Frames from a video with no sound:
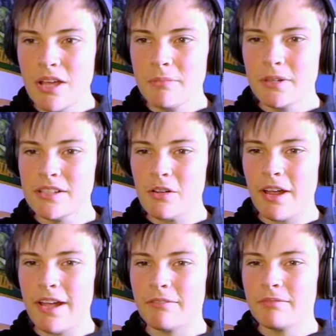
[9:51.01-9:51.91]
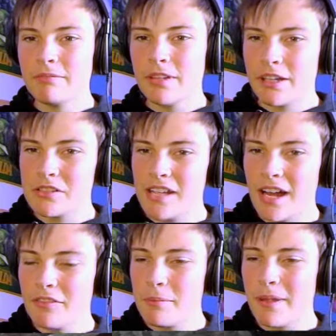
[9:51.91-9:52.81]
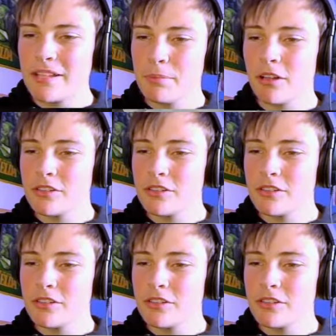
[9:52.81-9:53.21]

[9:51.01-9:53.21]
But it's okay, because now the best part of the